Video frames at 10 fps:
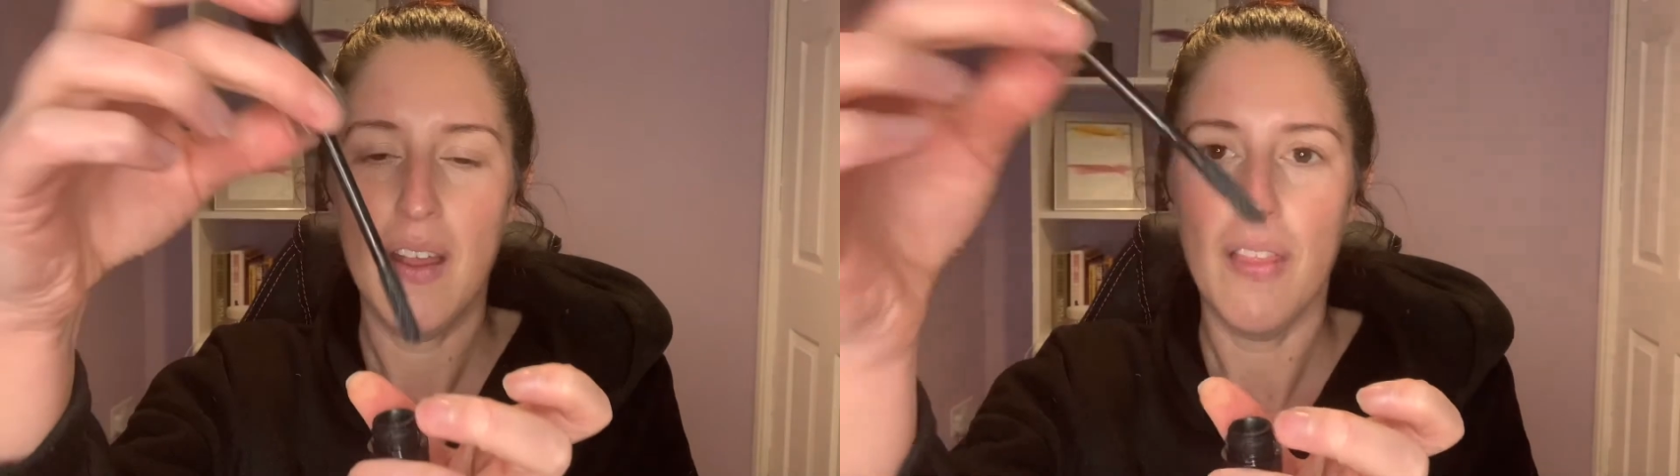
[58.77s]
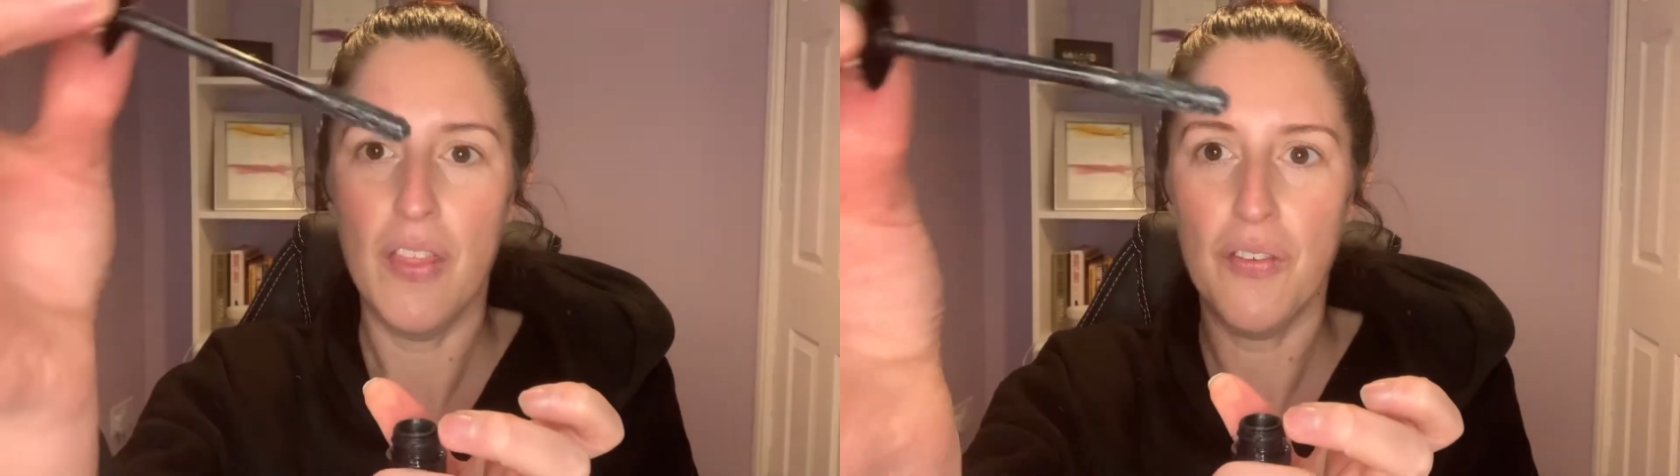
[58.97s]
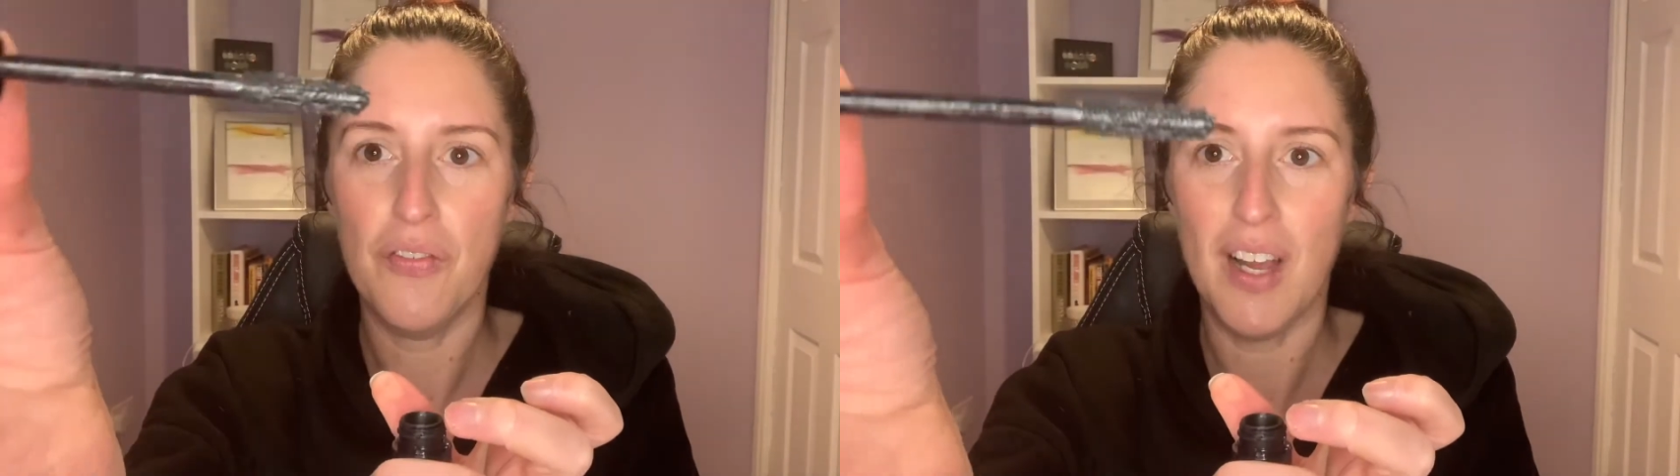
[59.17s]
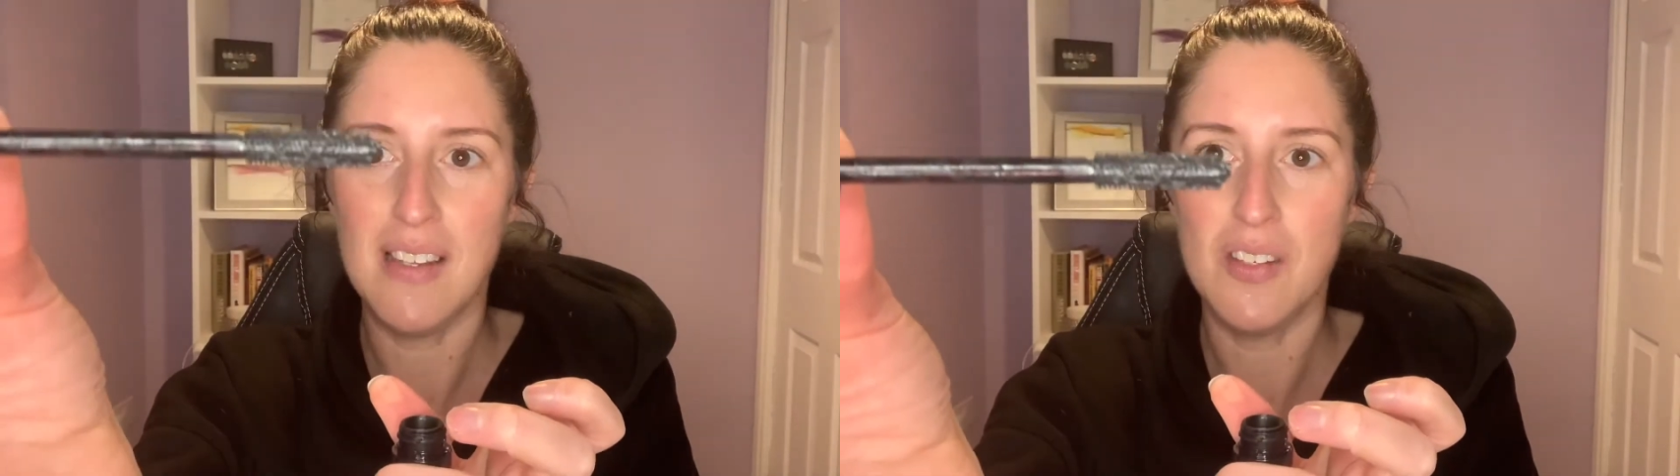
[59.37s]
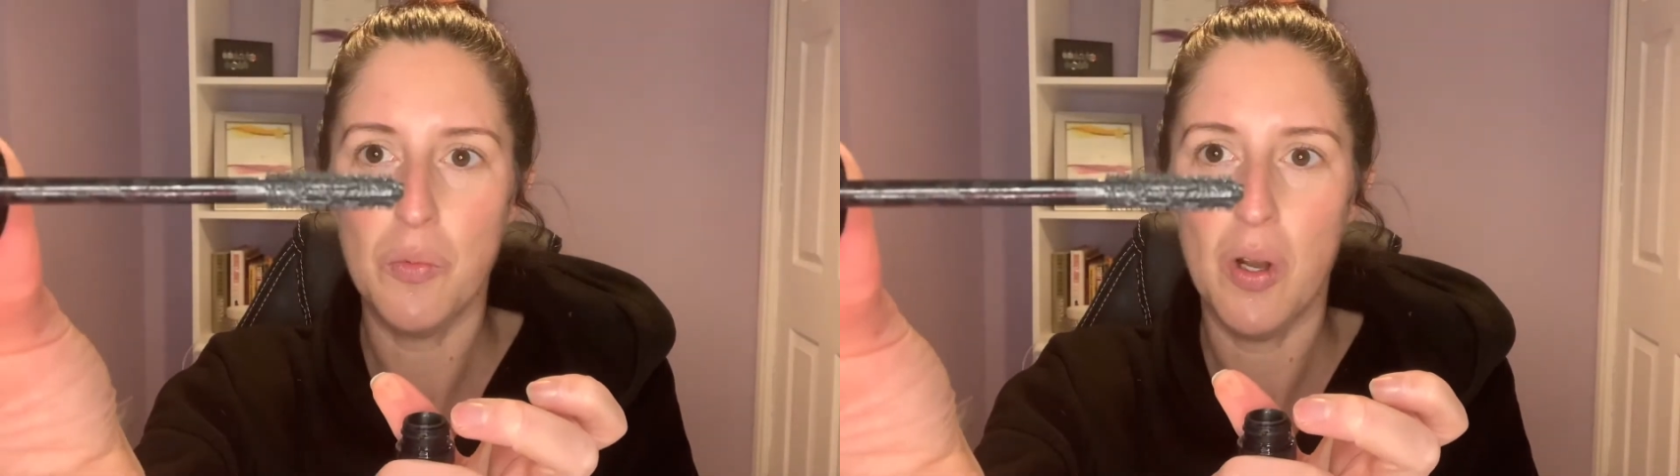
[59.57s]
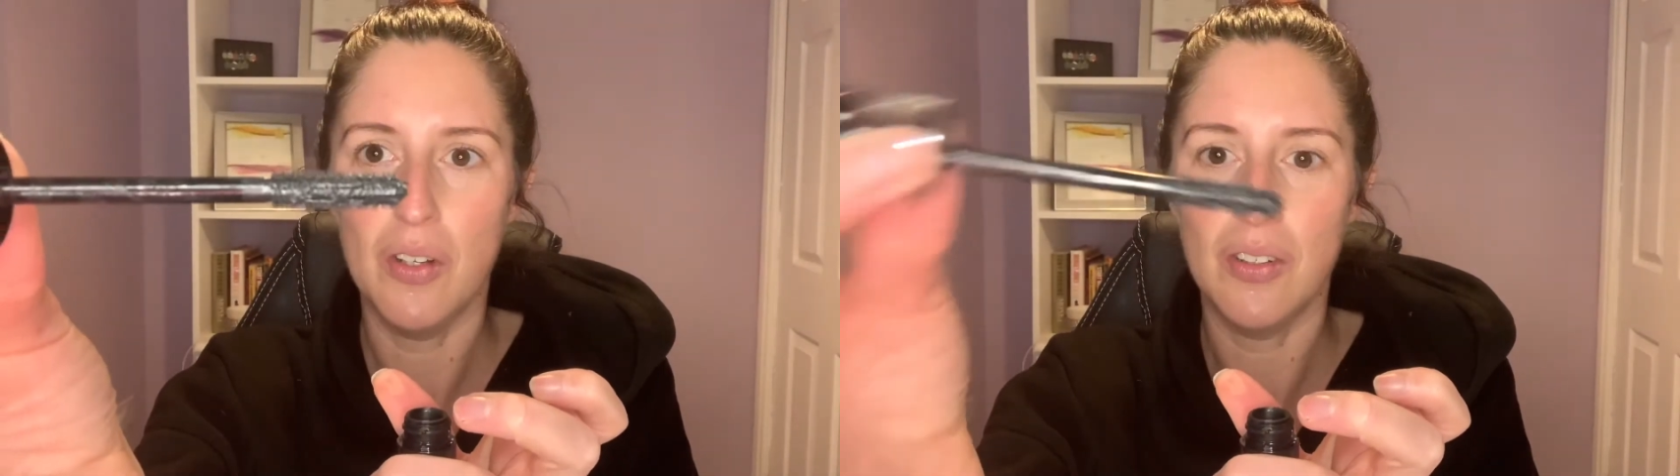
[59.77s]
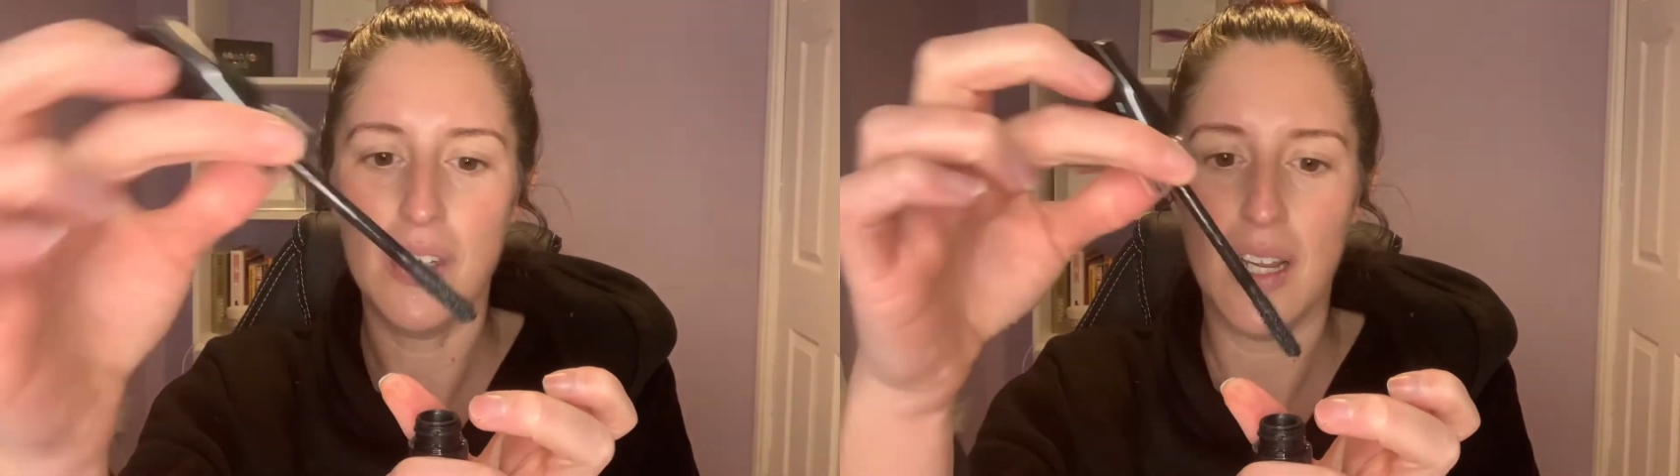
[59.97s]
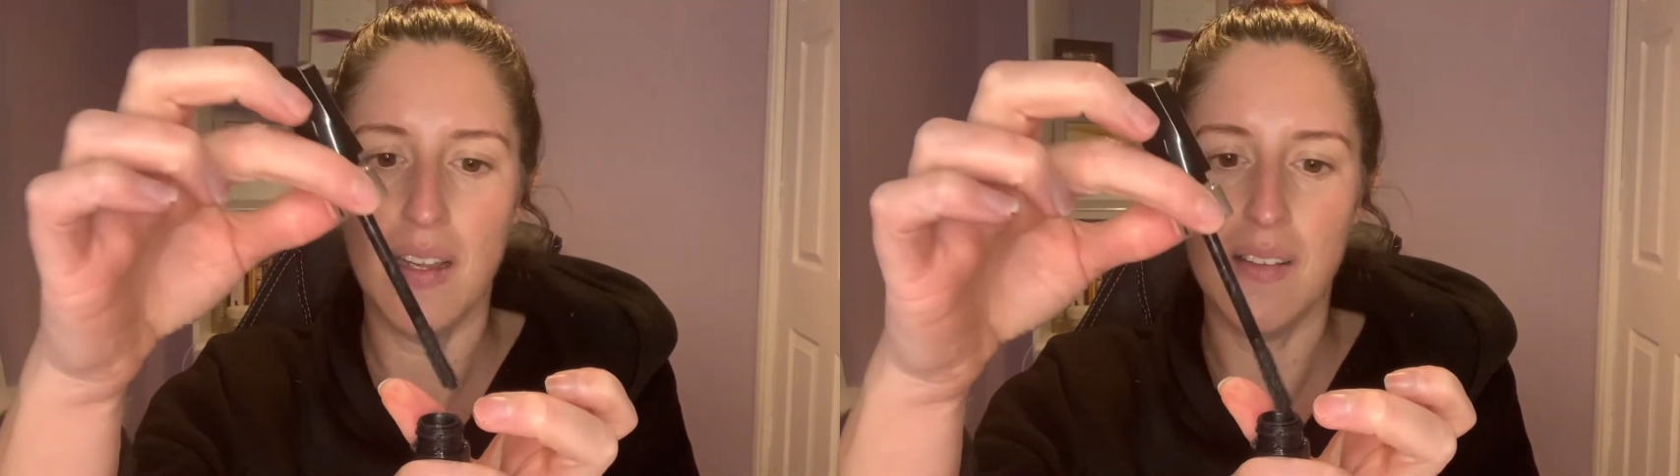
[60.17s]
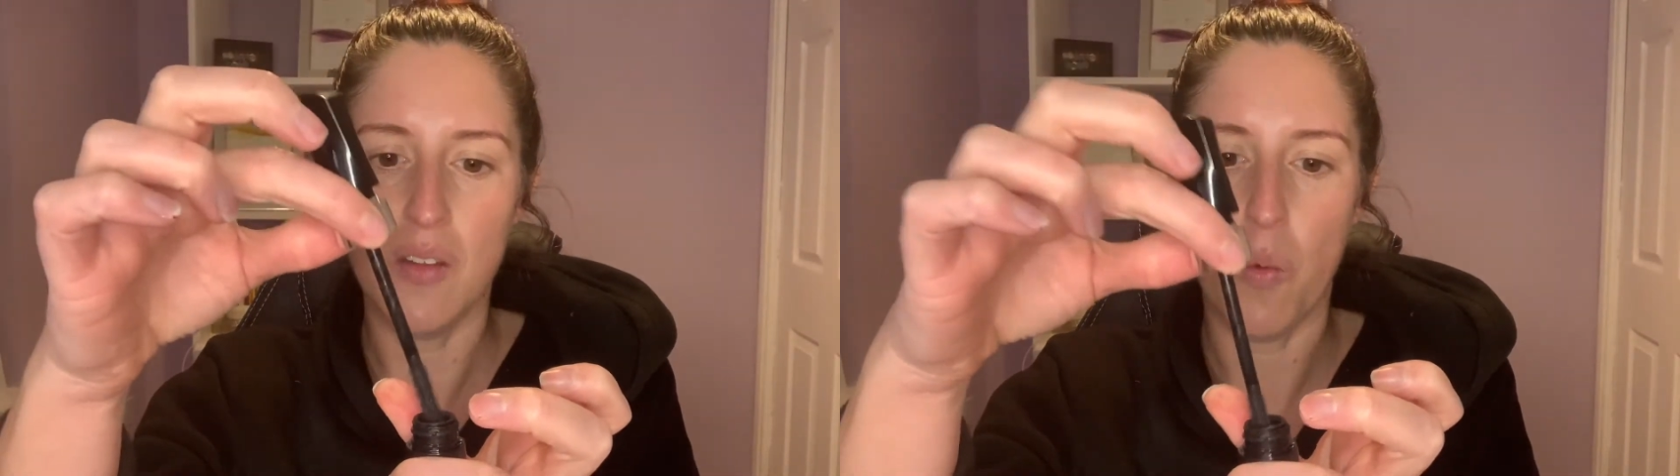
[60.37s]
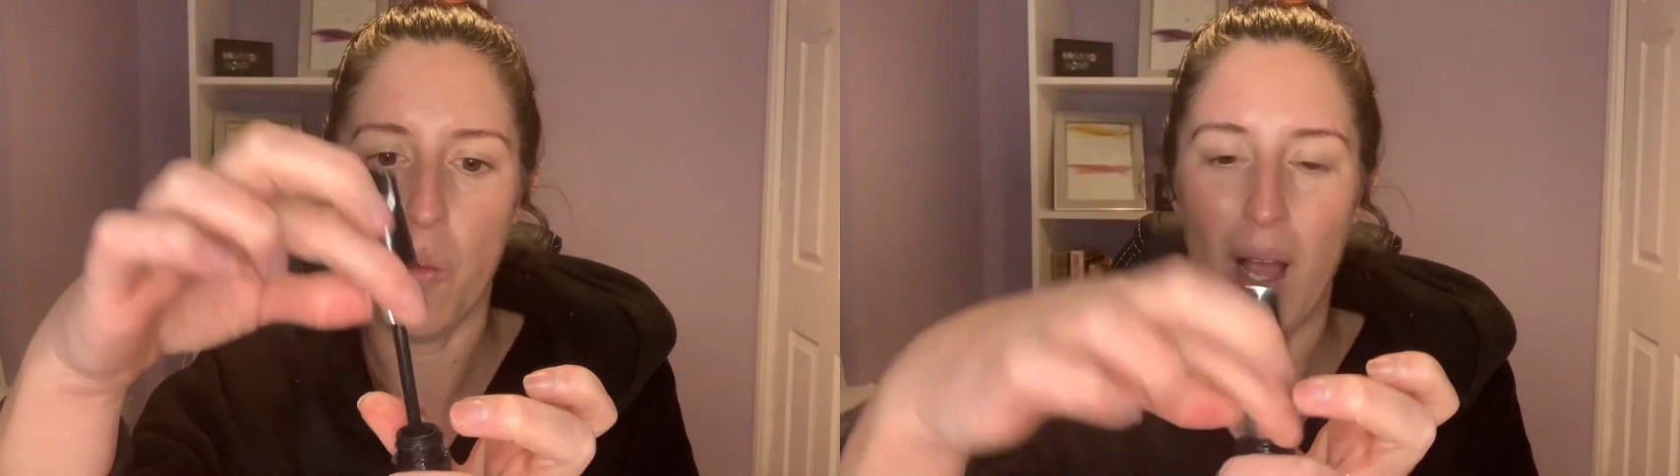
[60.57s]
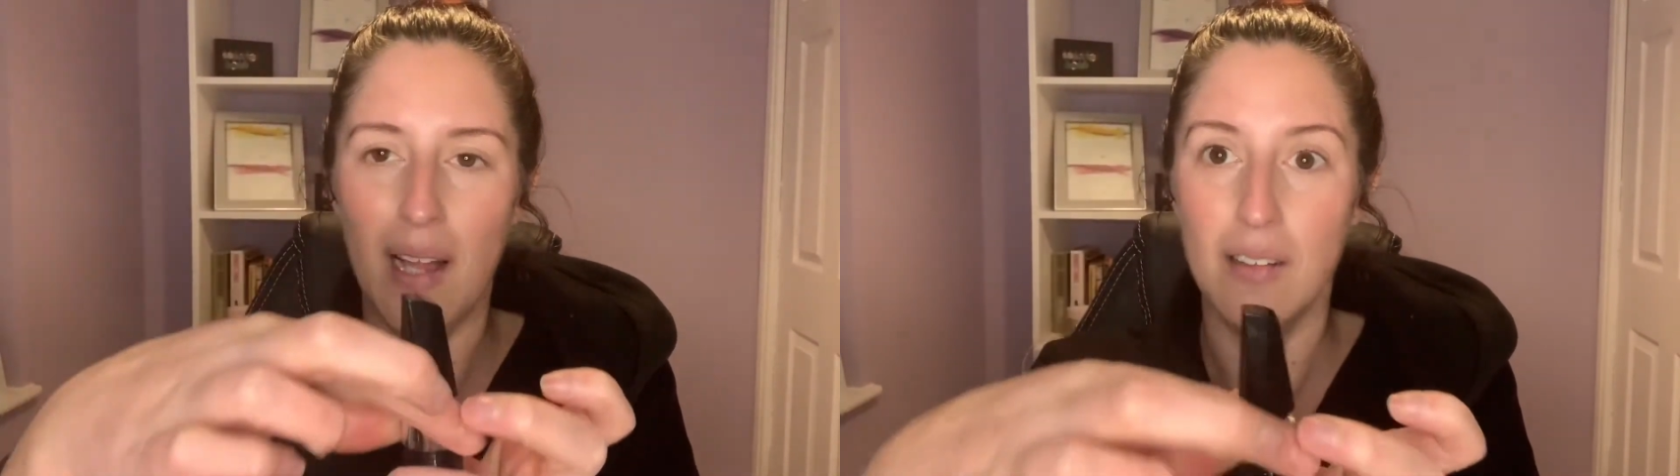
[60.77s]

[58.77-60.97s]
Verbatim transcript: the fatter wand as well.